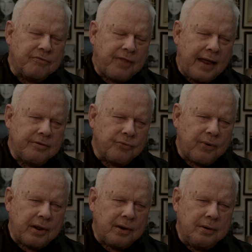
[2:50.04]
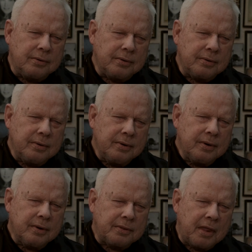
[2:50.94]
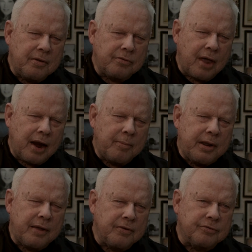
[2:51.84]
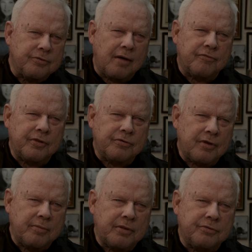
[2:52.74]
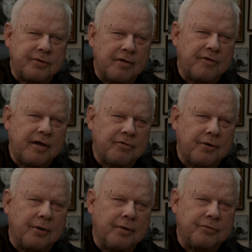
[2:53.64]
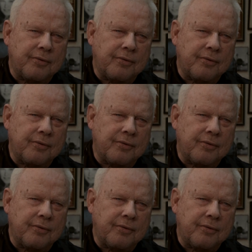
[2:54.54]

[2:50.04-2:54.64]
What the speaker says: if that's real, then there's got to be other stuff, that some of the stuff I've heard is